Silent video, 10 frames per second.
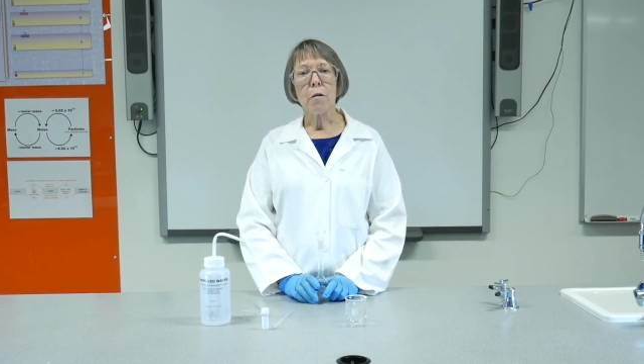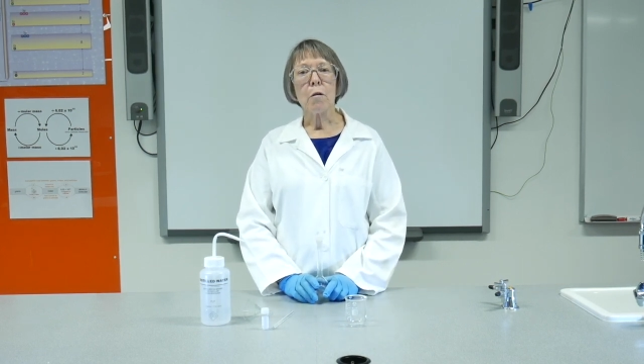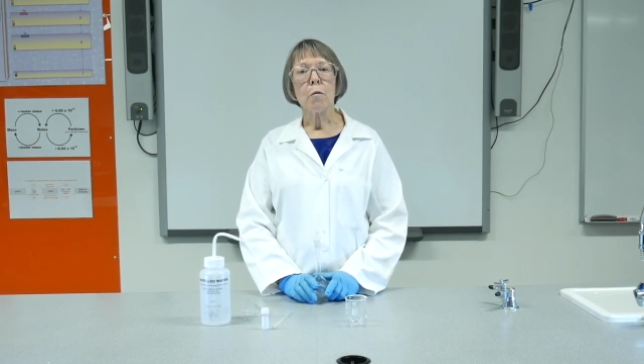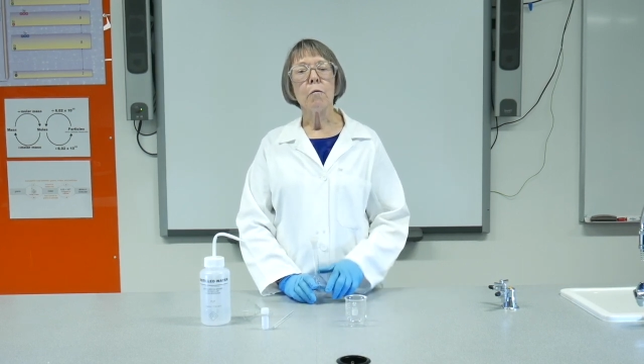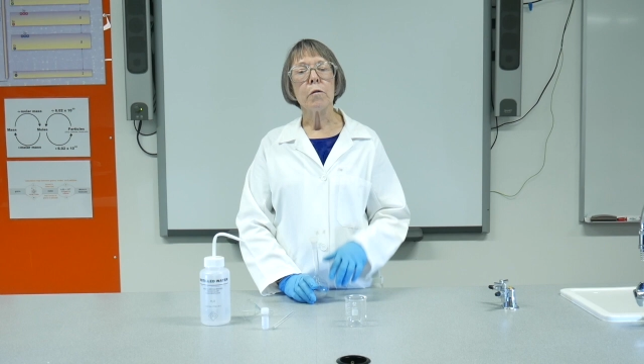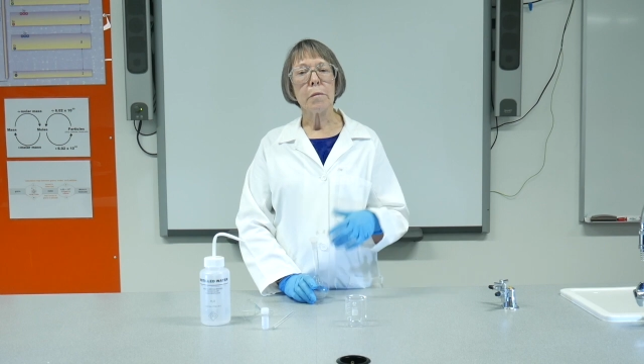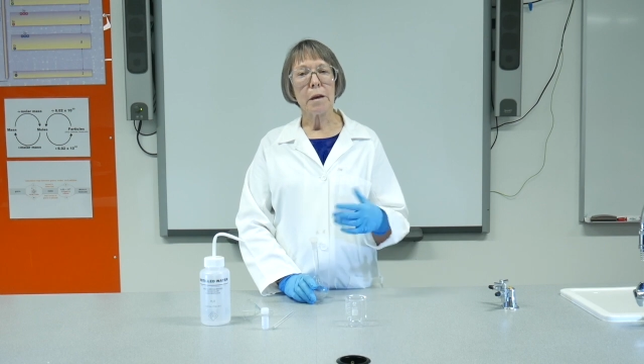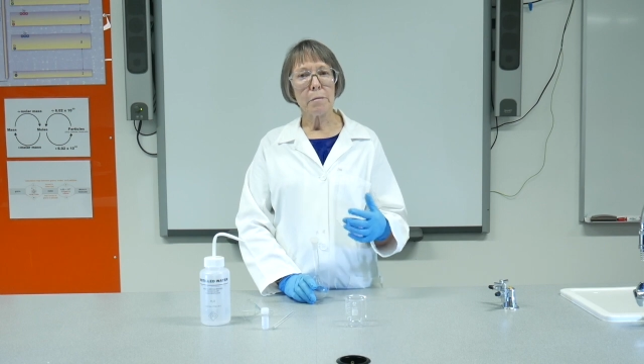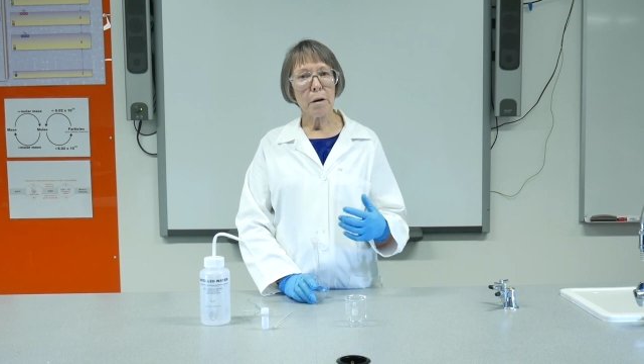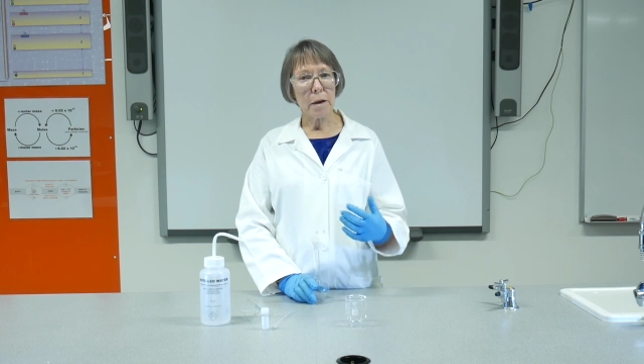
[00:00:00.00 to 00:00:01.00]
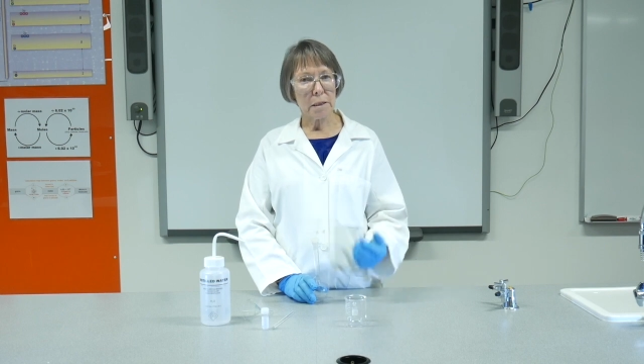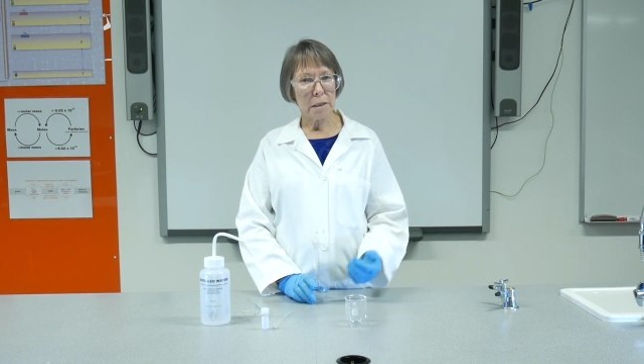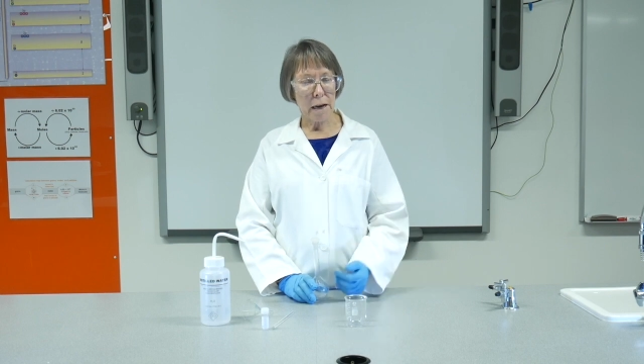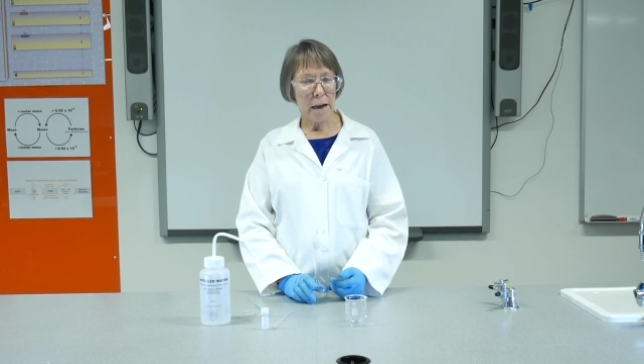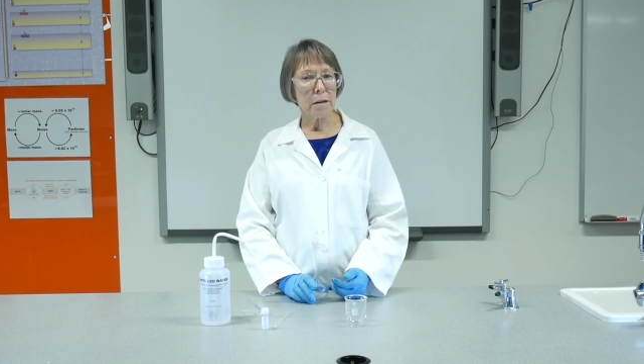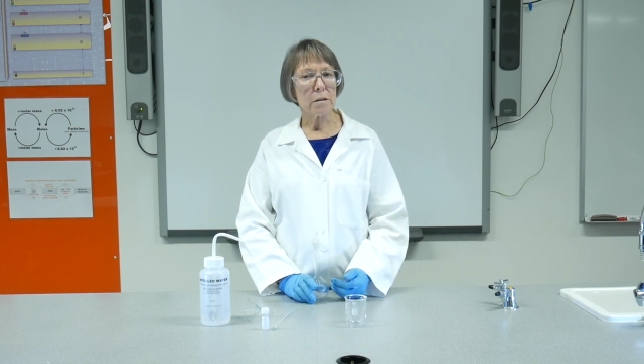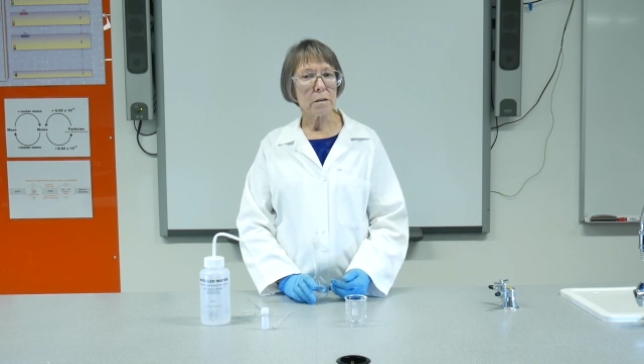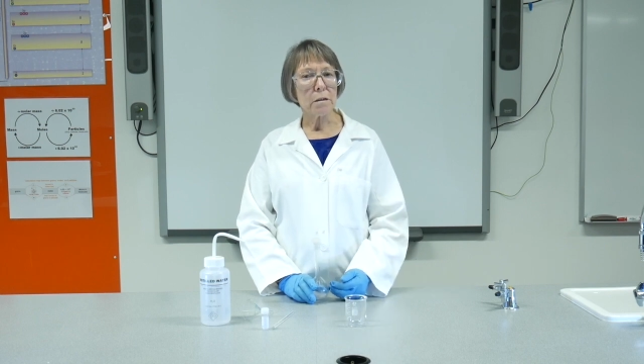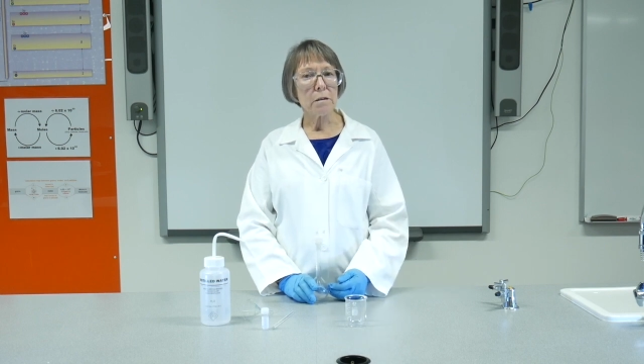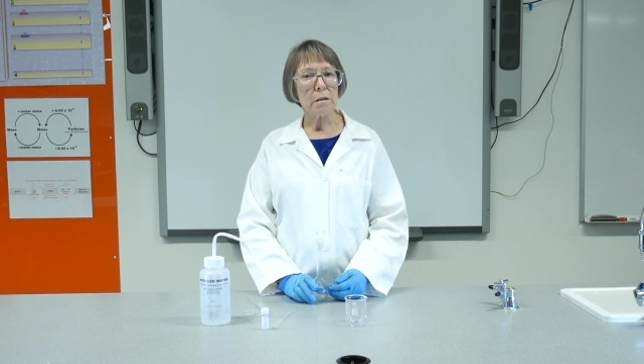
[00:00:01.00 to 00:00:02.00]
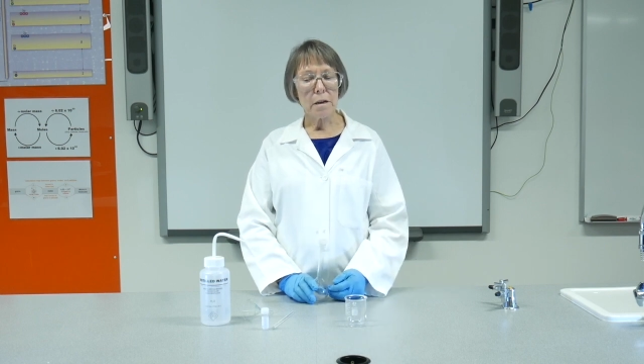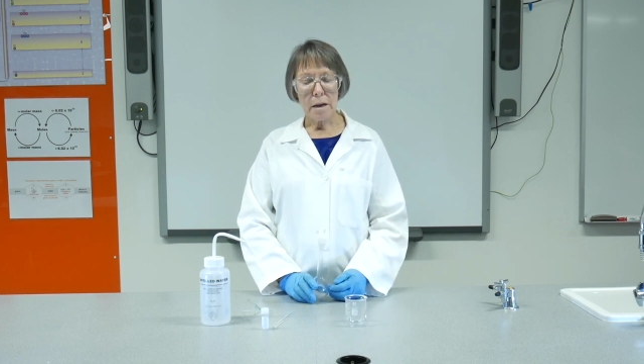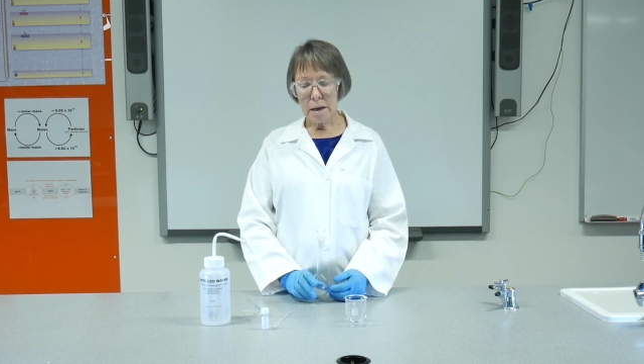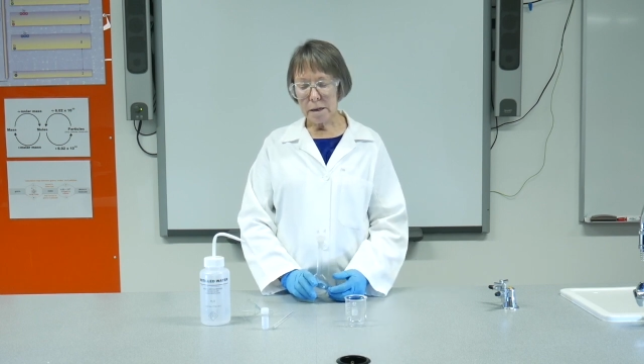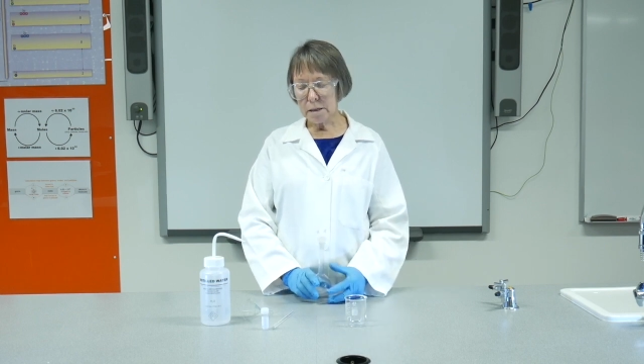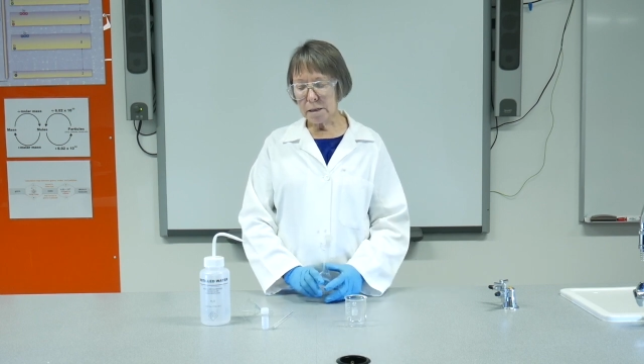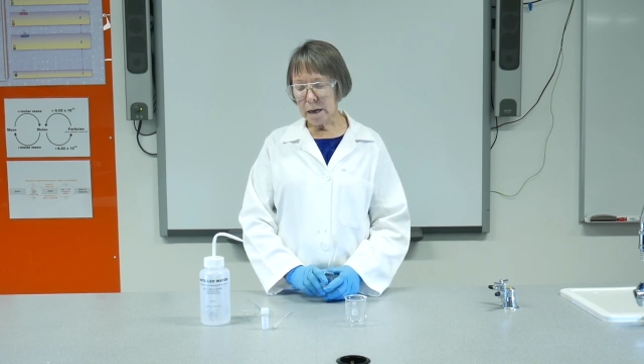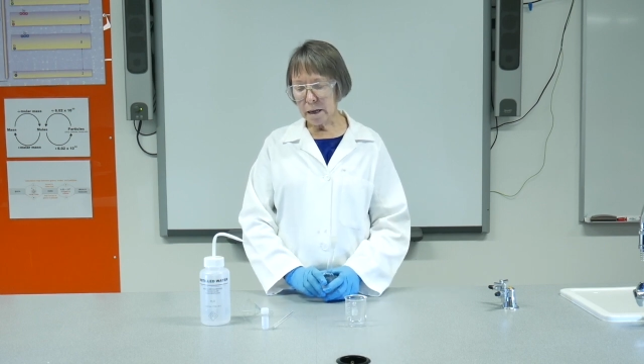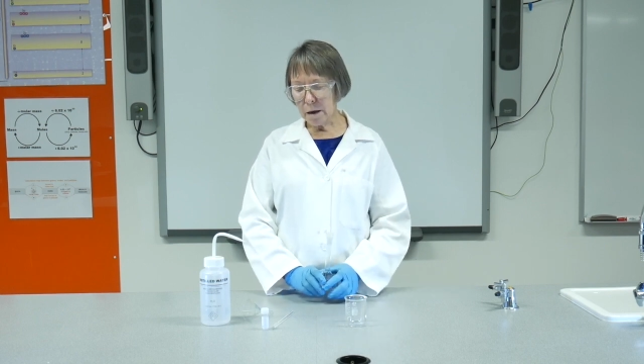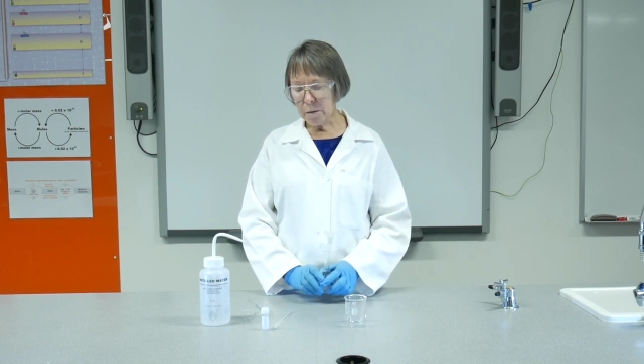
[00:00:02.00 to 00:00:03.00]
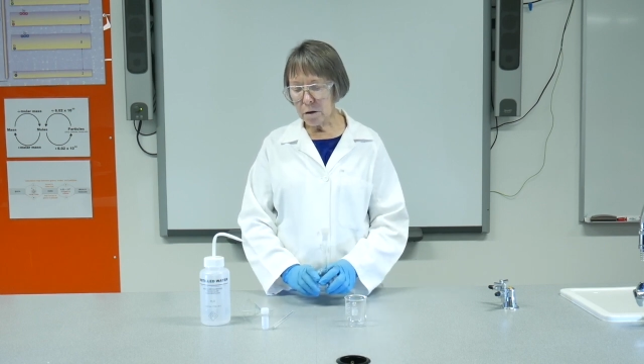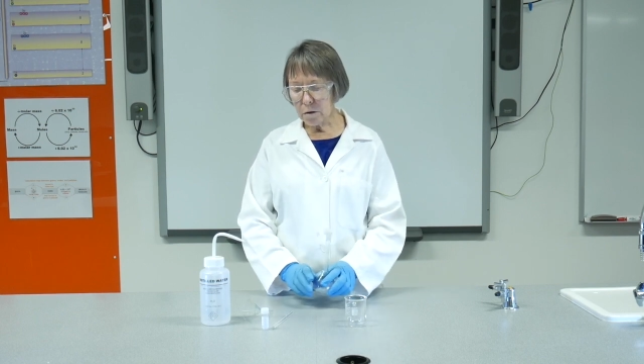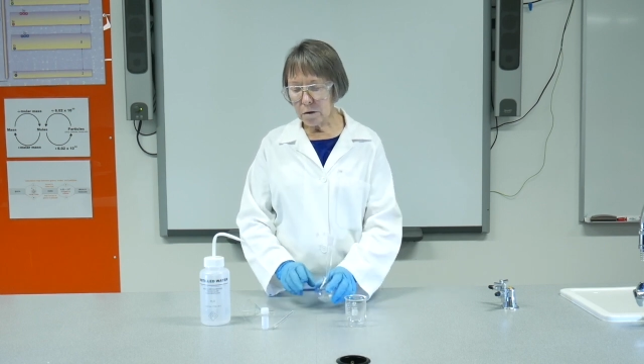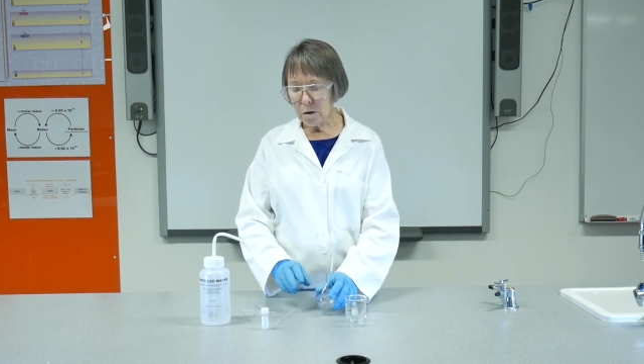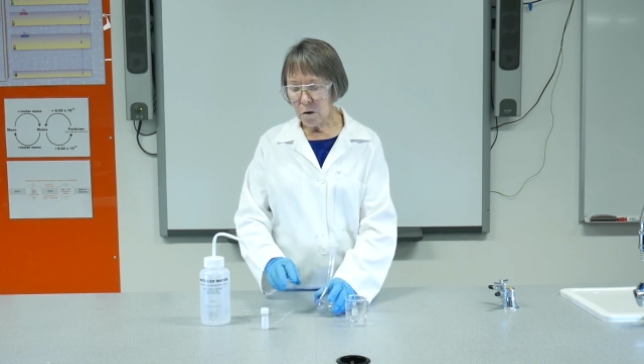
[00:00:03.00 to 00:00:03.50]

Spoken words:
What we mean by a standard is a chemical